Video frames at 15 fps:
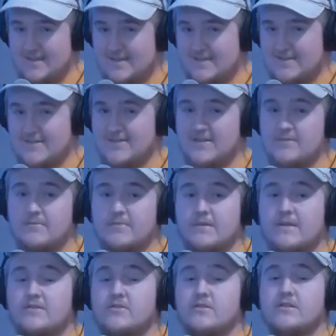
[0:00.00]
Yes, sir. And
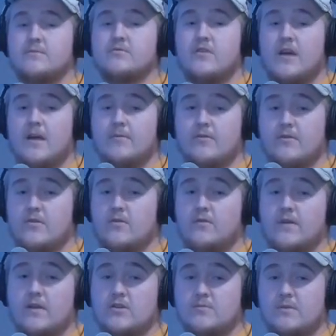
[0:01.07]
be sure to subscribe, turn on
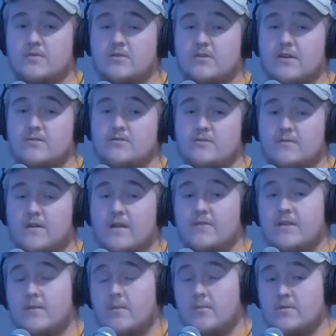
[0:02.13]
the notification bell so you guys are notified
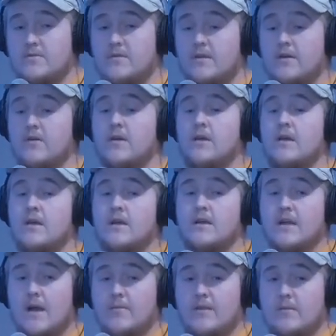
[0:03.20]
every time I post a video.
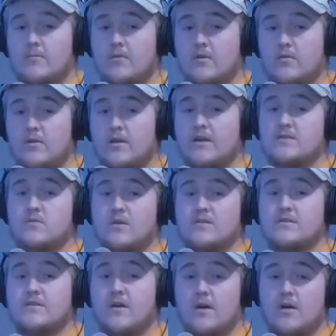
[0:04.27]
Comment down below what you guys
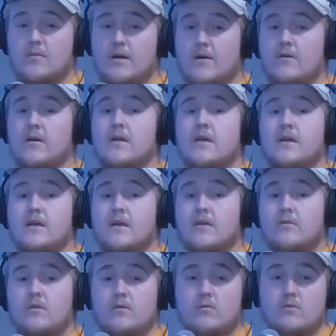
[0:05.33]
want us to talk about.
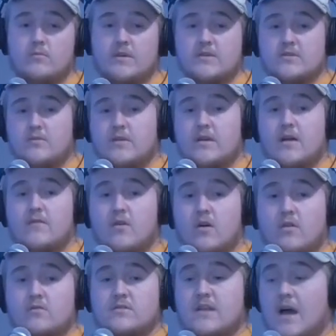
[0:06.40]
And we'll, we'll make sure we
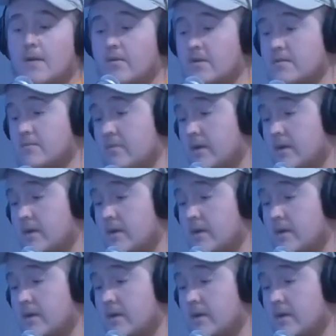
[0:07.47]
cover all those topics.